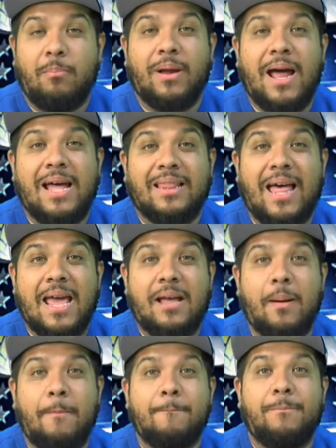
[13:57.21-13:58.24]
but I
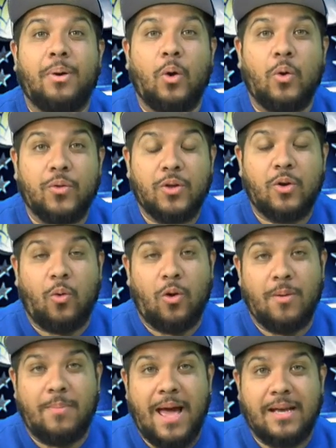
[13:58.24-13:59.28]
like both
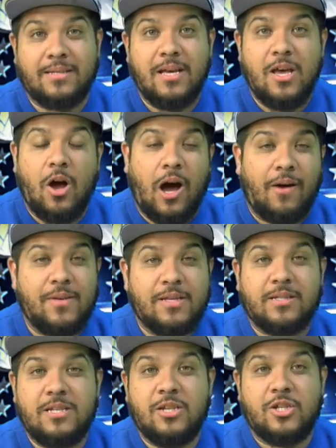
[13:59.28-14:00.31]
quarterbacks.
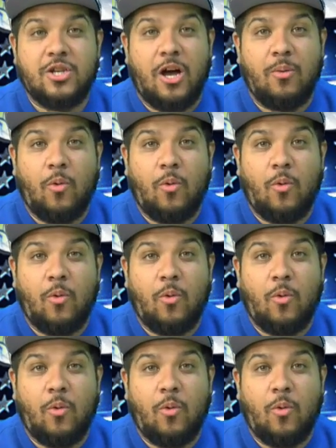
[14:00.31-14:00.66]
Obviously, Deshaun